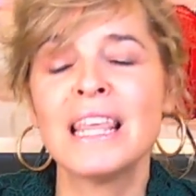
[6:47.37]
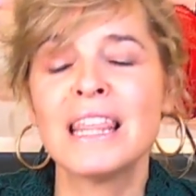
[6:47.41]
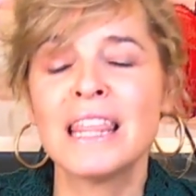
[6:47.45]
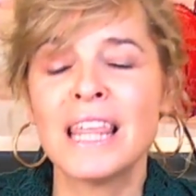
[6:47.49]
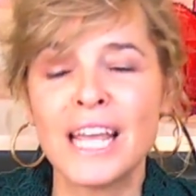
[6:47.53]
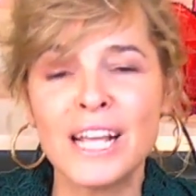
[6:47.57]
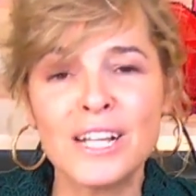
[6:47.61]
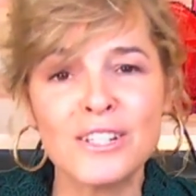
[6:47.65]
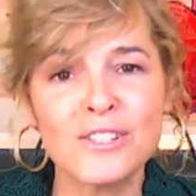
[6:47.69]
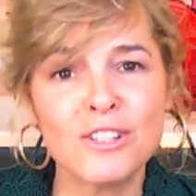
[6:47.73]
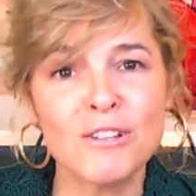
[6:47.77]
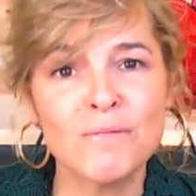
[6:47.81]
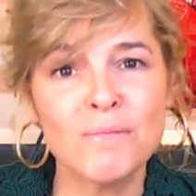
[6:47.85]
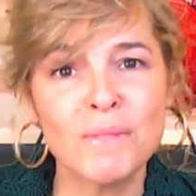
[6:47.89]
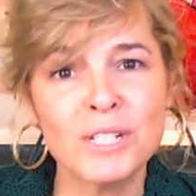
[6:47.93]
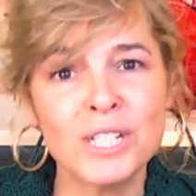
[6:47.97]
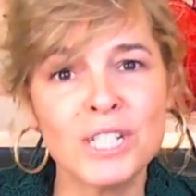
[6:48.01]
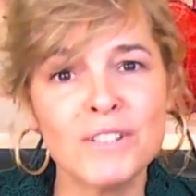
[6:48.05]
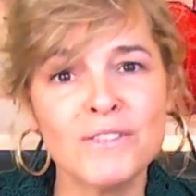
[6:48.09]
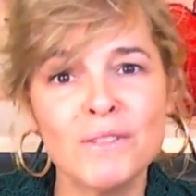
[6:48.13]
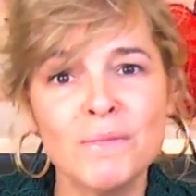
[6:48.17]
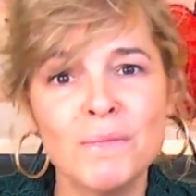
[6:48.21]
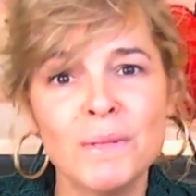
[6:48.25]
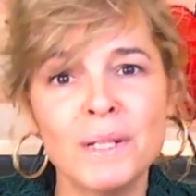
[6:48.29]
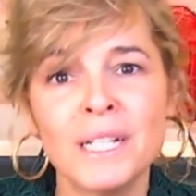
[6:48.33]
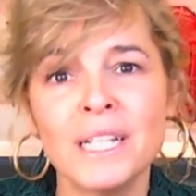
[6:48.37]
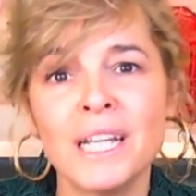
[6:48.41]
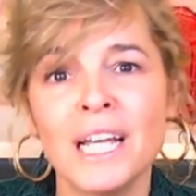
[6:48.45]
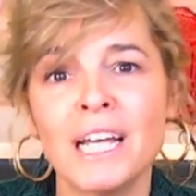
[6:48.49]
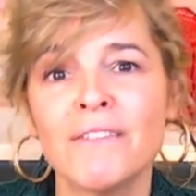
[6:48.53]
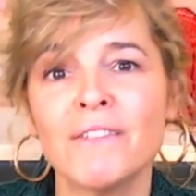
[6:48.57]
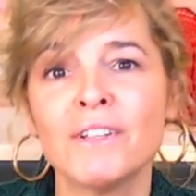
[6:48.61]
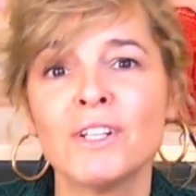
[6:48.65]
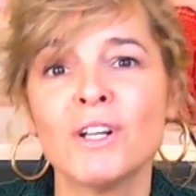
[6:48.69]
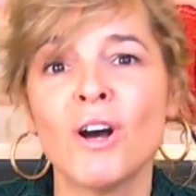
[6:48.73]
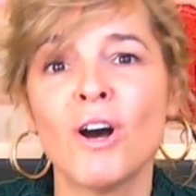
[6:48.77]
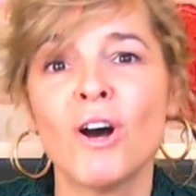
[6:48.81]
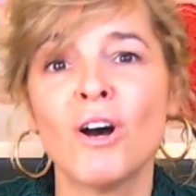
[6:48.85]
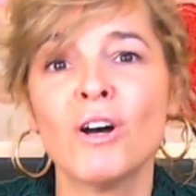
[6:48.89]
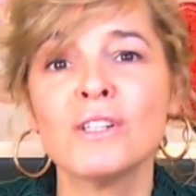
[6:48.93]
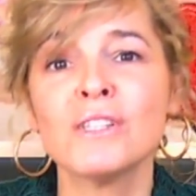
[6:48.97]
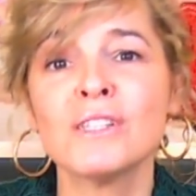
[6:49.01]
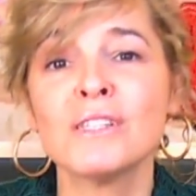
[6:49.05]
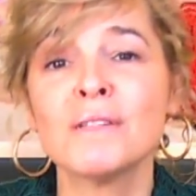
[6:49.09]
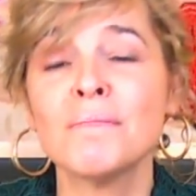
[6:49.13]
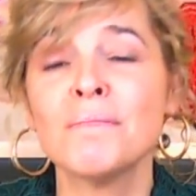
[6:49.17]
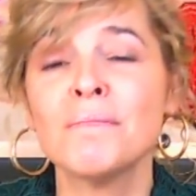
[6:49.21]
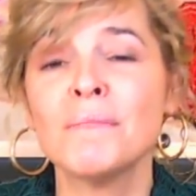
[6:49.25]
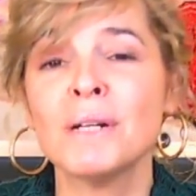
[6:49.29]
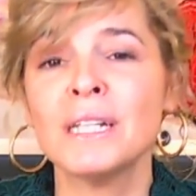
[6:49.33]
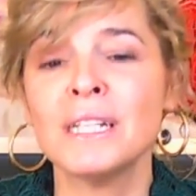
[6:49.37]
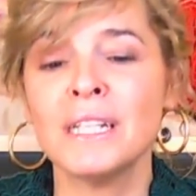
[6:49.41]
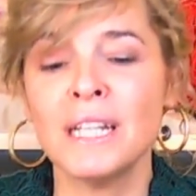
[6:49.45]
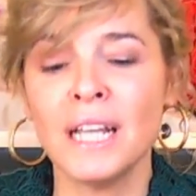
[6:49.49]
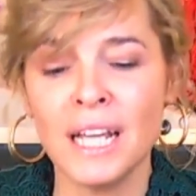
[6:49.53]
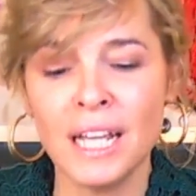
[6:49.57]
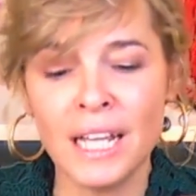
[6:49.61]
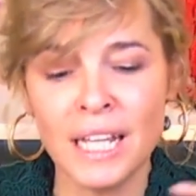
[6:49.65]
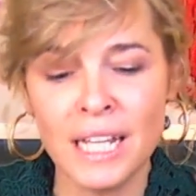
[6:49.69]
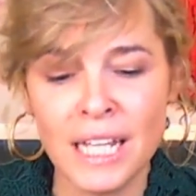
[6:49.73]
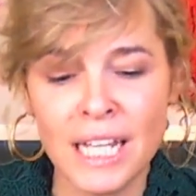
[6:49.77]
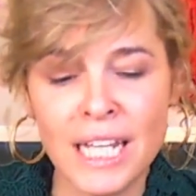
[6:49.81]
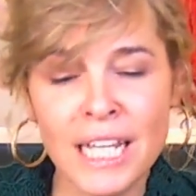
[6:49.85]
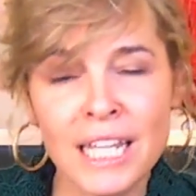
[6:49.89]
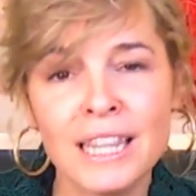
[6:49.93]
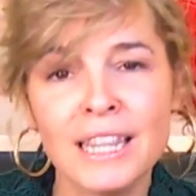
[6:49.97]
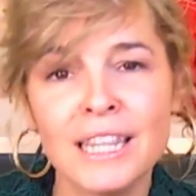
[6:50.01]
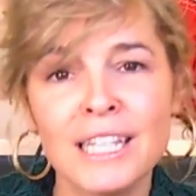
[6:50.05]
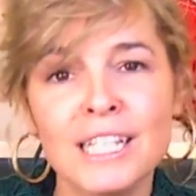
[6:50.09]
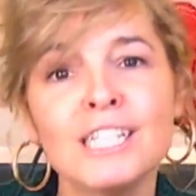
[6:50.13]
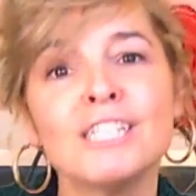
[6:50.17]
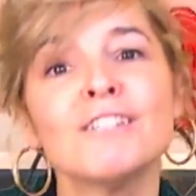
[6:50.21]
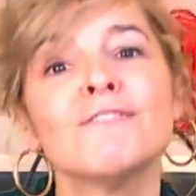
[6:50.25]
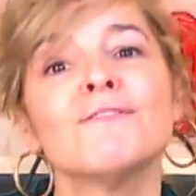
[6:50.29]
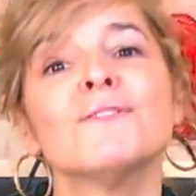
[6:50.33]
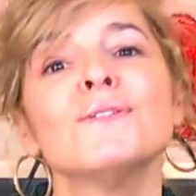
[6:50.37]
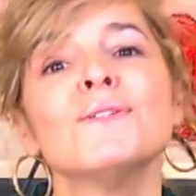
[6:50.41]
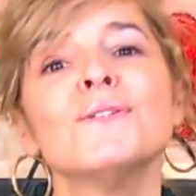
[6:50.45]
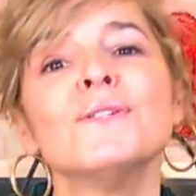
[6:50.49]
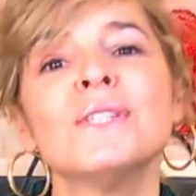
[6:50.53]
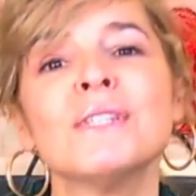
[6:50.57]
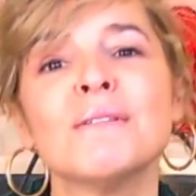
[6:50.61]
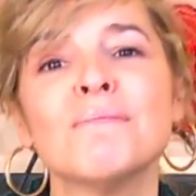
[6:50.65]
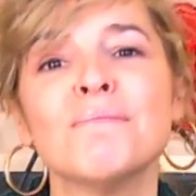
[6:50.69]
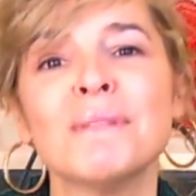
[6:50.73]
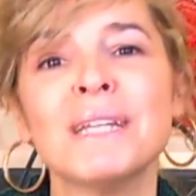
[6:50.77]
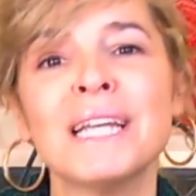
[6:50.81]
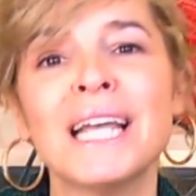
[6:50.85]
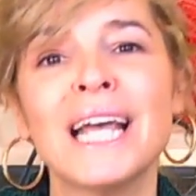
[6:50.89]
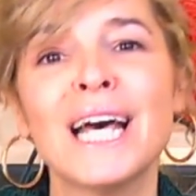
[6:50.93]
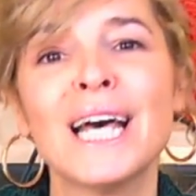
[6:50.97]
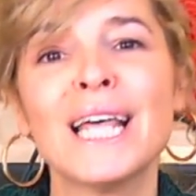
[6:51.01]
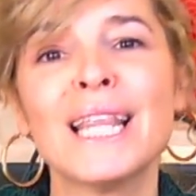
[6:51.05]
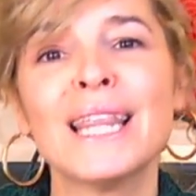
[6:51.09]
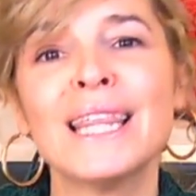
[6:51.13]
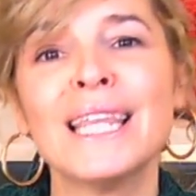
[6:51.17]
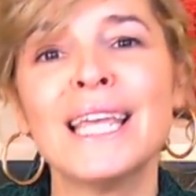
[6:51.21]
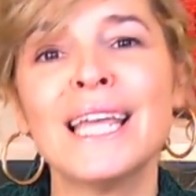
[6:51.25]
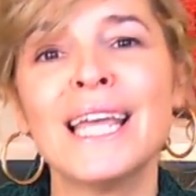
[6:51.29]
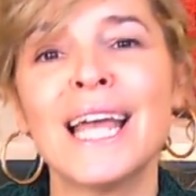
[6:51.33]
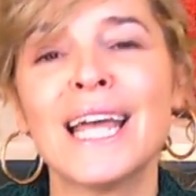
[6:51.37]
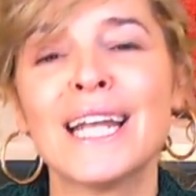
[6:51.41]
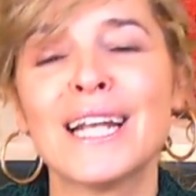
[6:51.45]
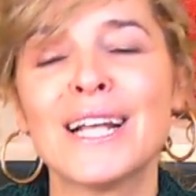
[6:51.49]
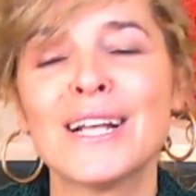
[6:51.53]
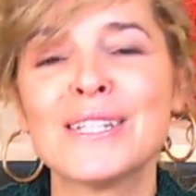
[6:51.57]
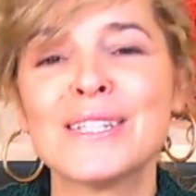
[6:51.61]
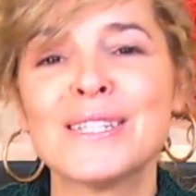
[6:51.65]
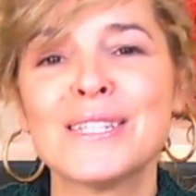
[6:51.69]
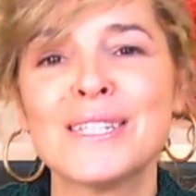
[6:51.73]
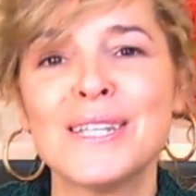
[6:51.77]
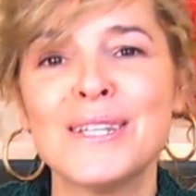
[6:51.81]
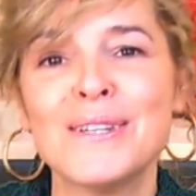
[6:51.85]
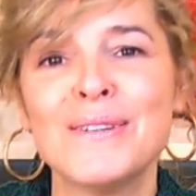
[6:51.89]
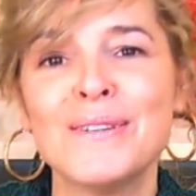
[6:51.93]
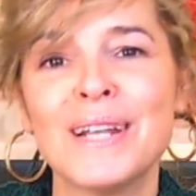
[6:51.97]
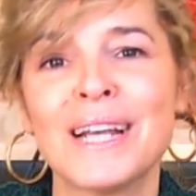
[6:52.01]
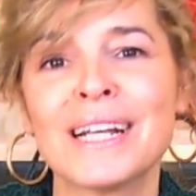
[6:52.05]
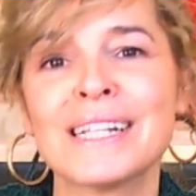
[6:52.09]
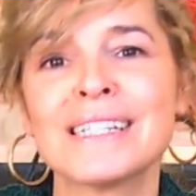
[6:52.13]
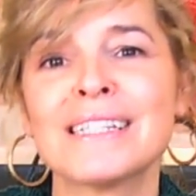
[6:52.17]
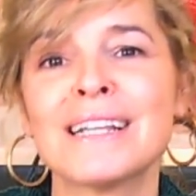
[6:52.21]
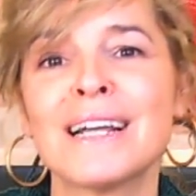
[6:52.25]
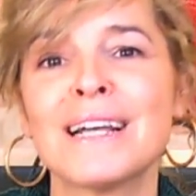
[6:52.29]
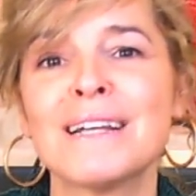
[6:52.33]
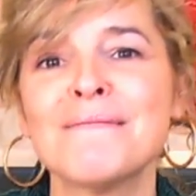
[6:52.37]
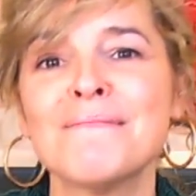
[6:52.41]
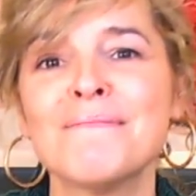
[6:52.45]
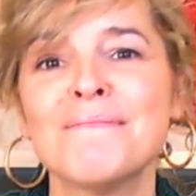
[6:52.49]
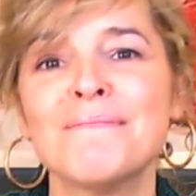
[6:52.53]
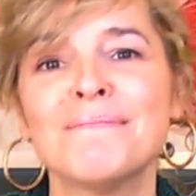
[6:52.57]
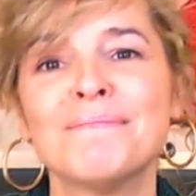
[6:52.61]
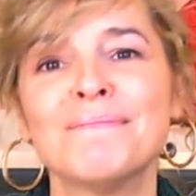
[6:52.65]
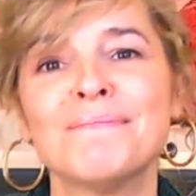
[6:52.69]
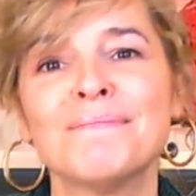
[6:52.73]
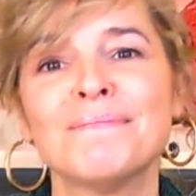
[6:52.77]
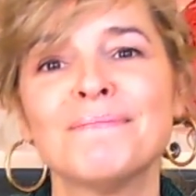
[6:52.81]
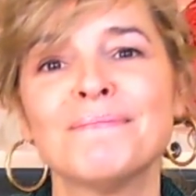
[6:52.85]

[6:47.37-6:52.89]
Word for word: Thanks so much, everybody. Have an awesome Monday. Eat these foods and be healthy, and I'll see you next time.